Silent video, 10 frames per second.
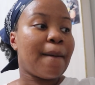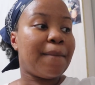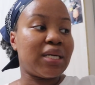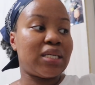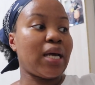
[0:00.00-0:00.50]

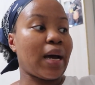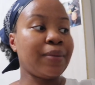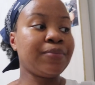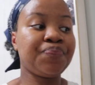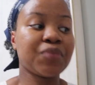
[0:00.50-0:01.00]
but yeah,
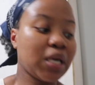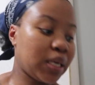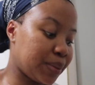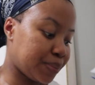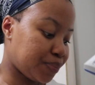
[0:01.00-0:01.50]

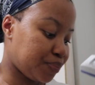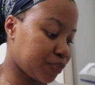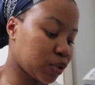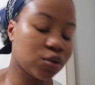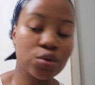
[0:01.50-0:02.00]

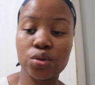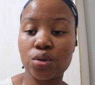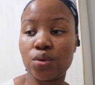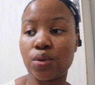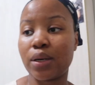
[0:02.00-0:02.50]

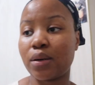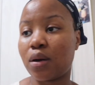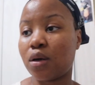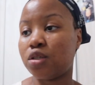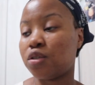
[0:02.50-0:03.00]
so right now
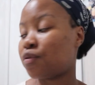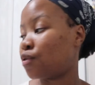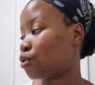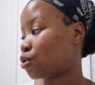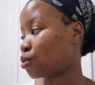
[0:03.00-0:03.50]
I just
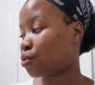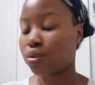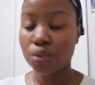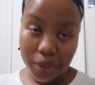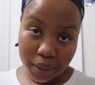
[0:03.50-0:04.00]
finished
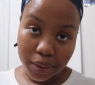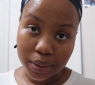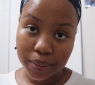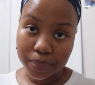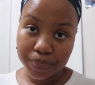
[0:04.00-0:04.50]

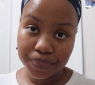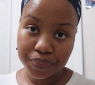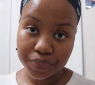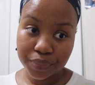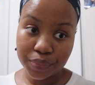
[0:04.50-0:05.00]
cooking.
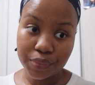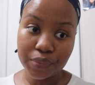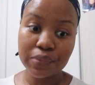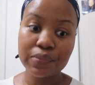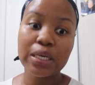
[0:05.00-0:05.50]

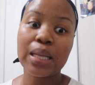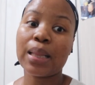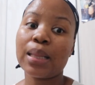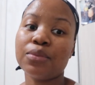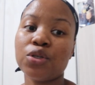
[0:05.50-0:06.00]

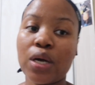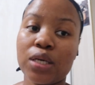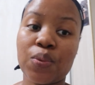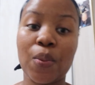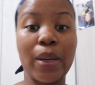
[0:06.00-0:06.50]
Let me show you
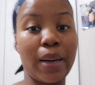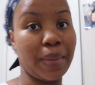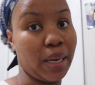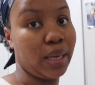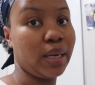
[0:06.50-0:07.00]
guys what I
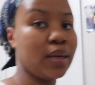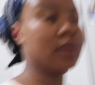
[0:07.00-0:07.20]
made.